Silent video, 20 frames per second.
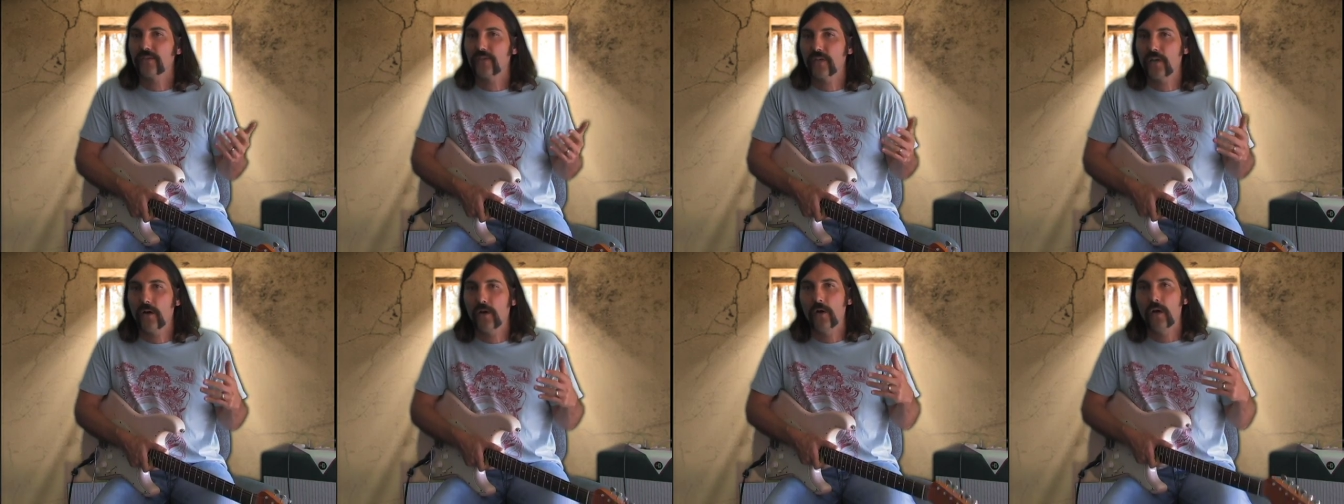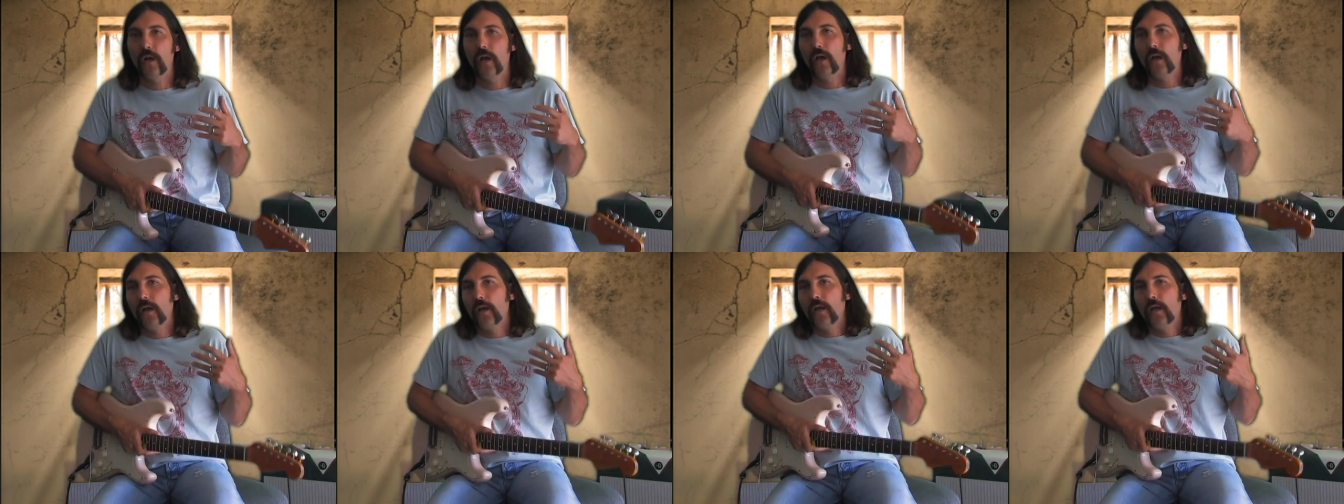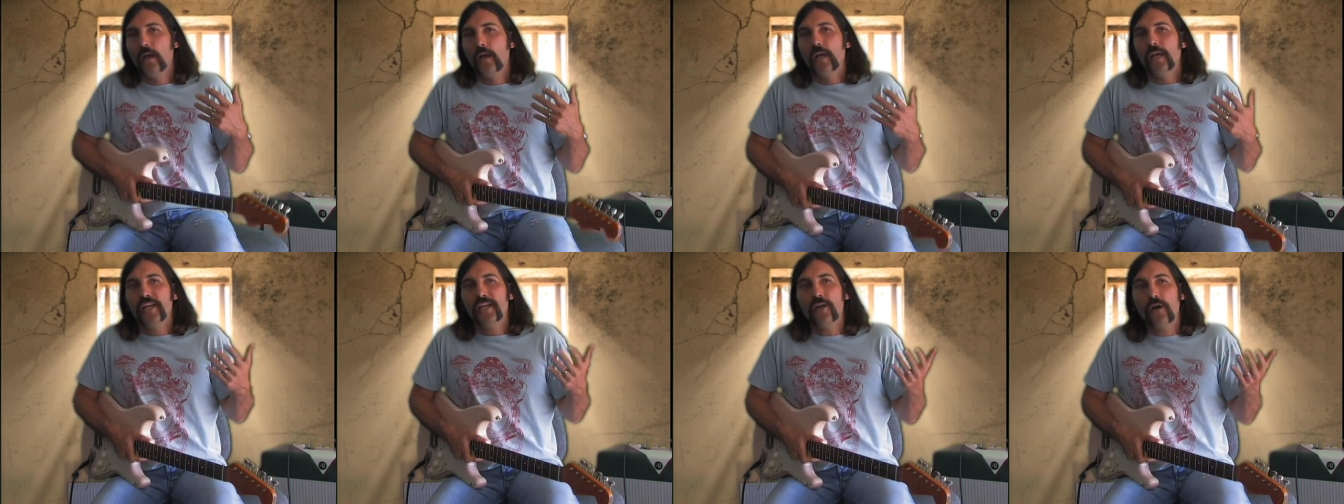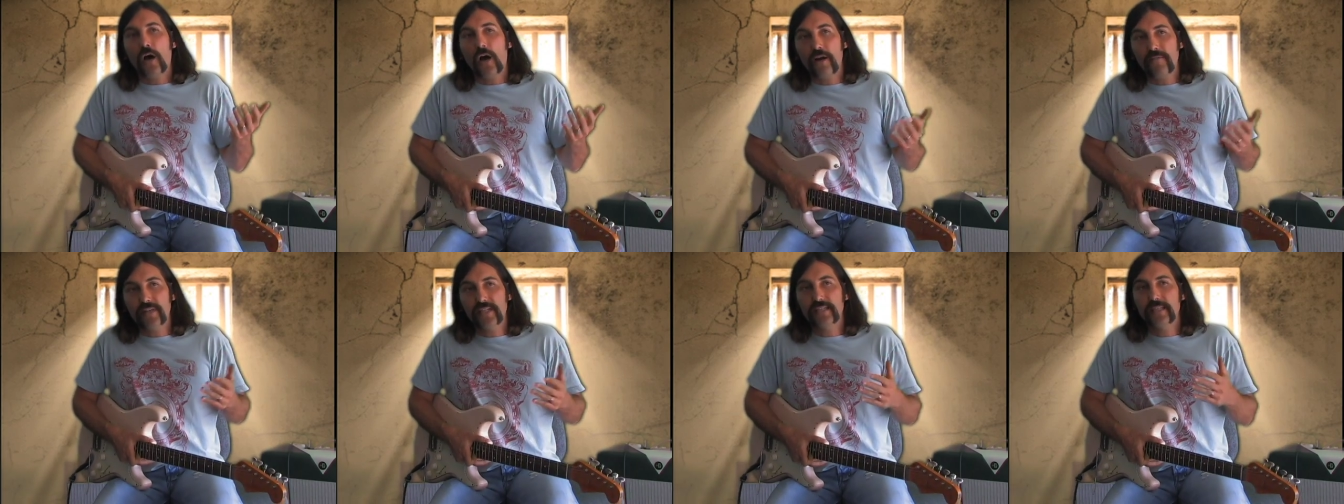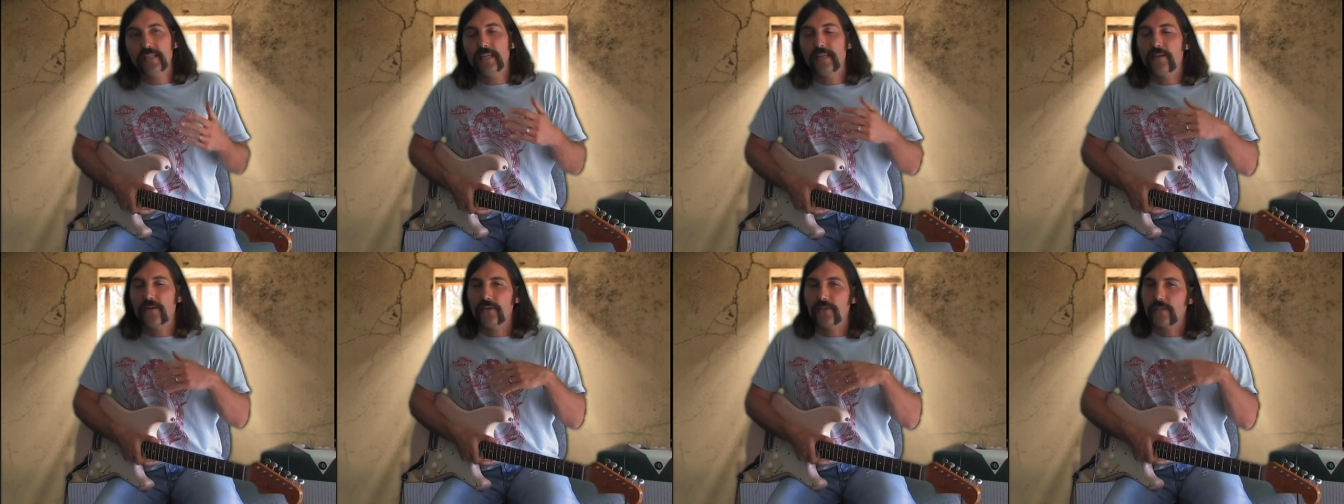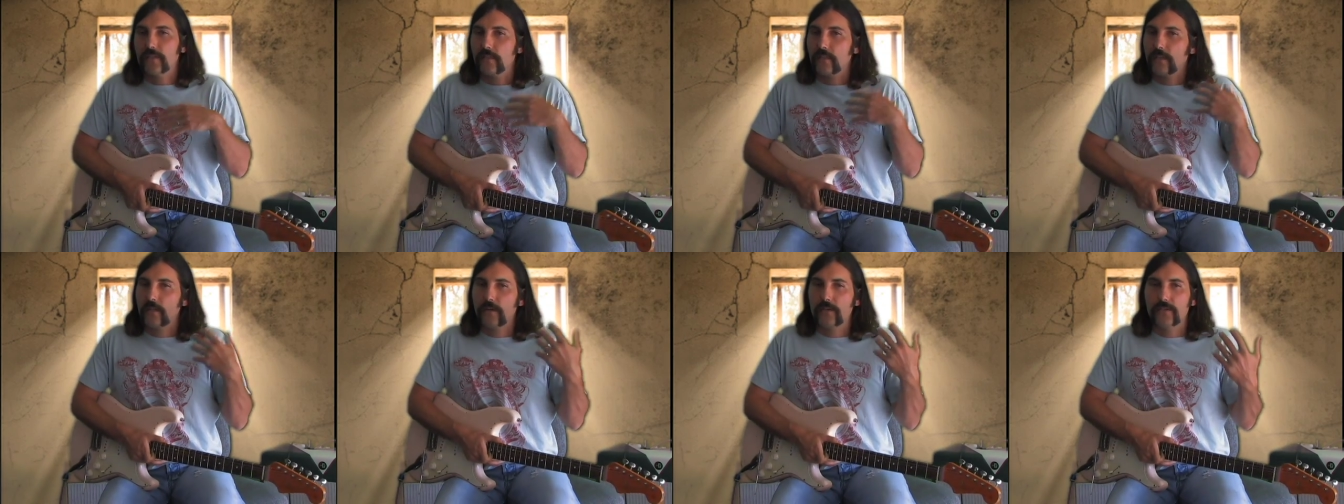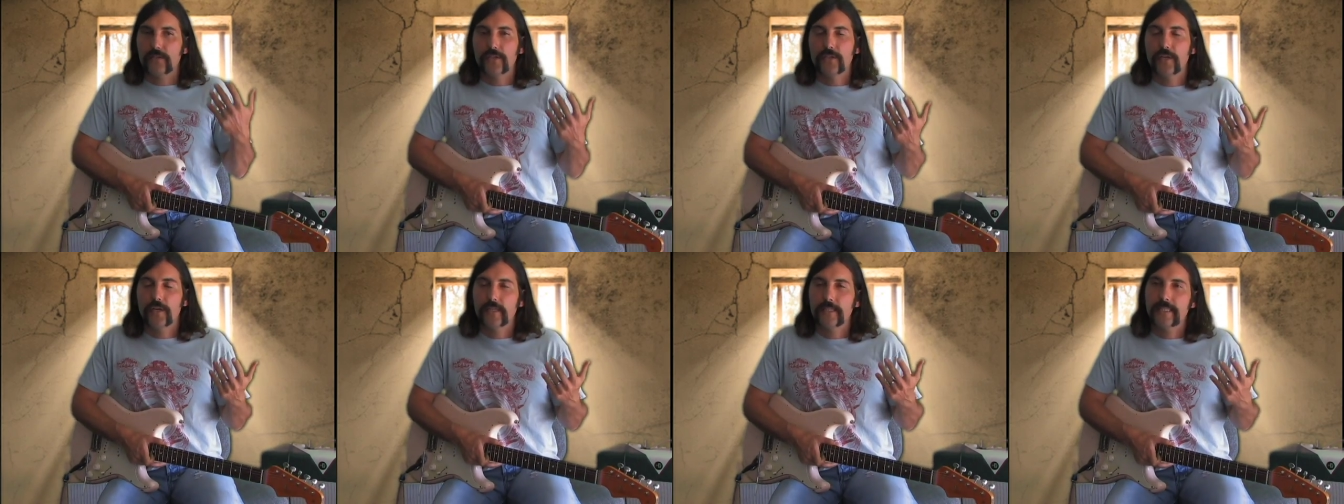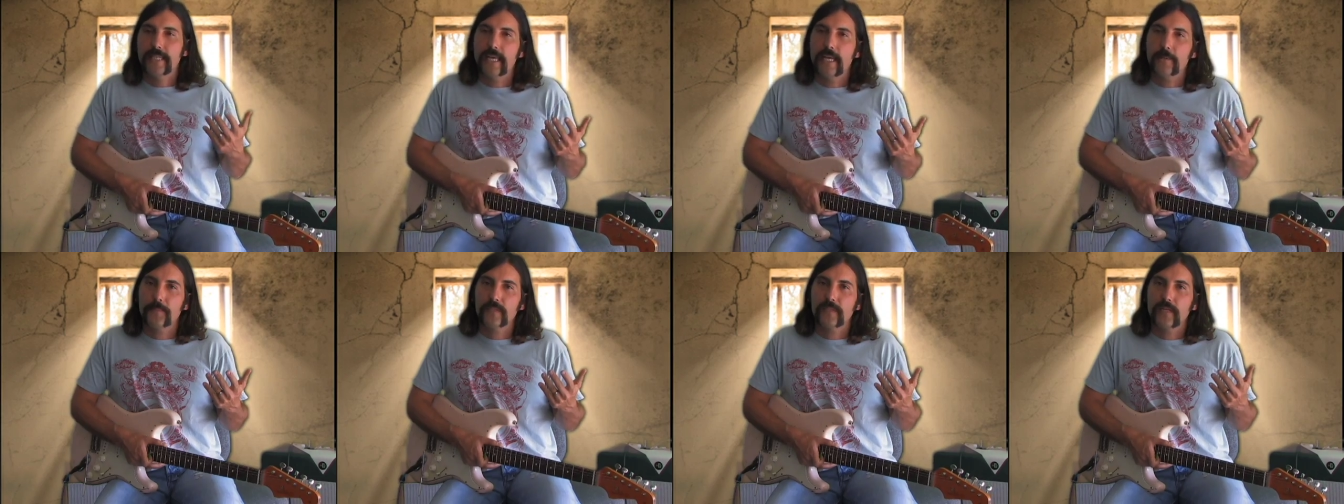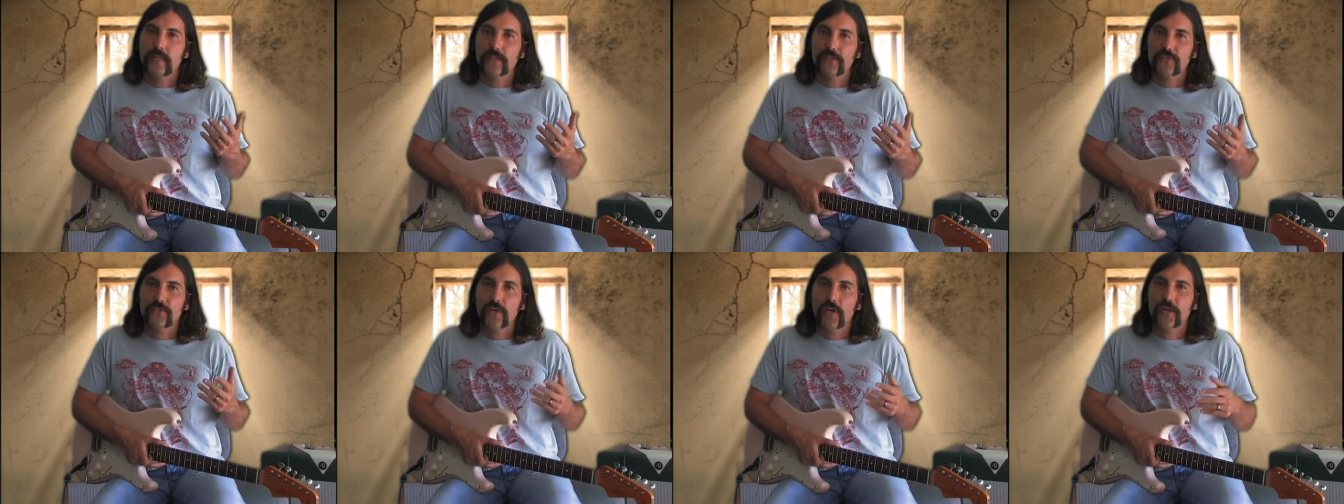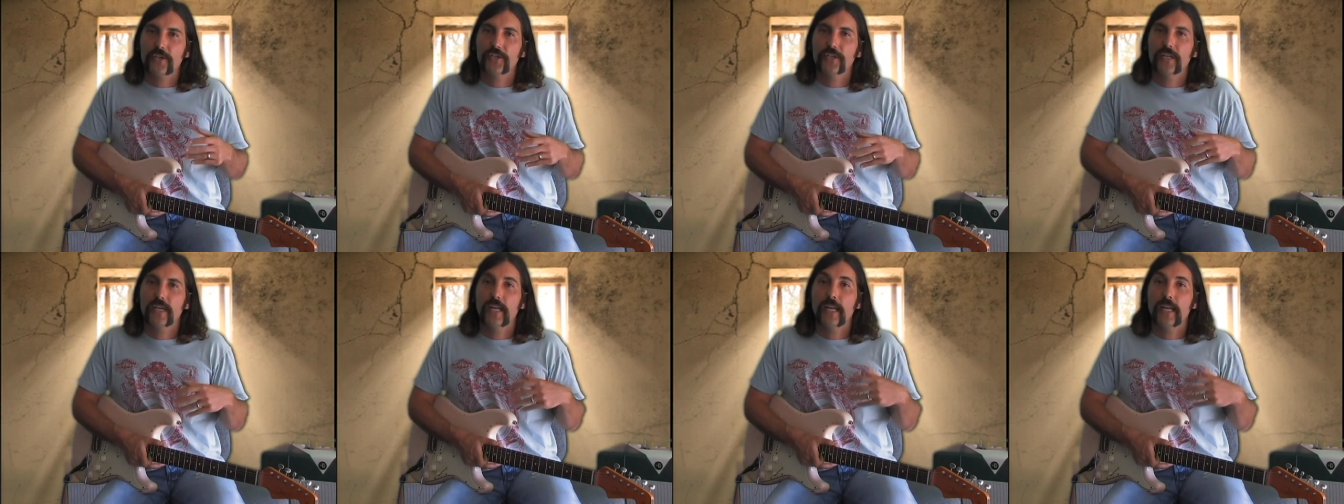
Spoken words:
So, you know, obviously there's good tips and instruction,